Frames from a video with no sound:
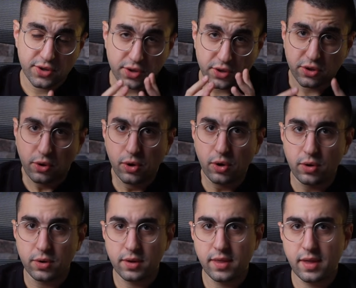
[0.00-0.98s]
so
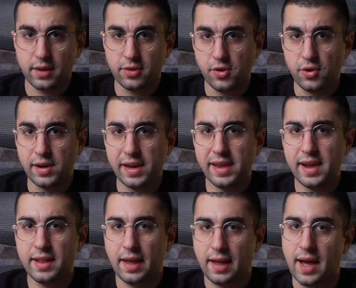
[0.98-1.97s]
long that you only
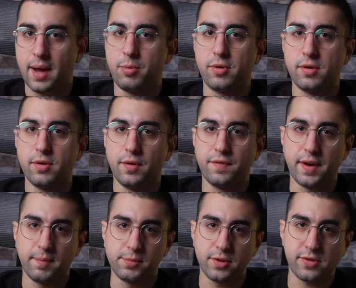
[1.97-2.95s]
get a couple of
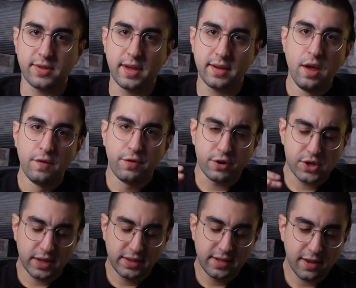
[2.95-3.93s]
frames to stack. For
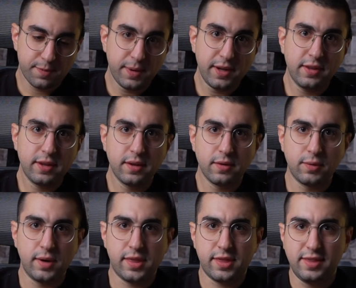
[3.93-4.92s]
shutter speed,
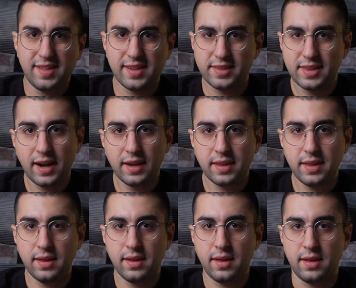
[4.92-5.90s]
with decent
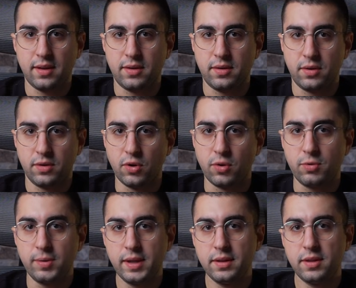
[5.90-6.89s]
tracking and no
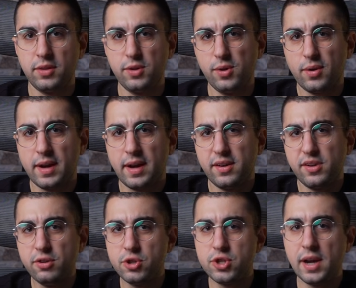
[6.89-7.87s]
wind, you can usually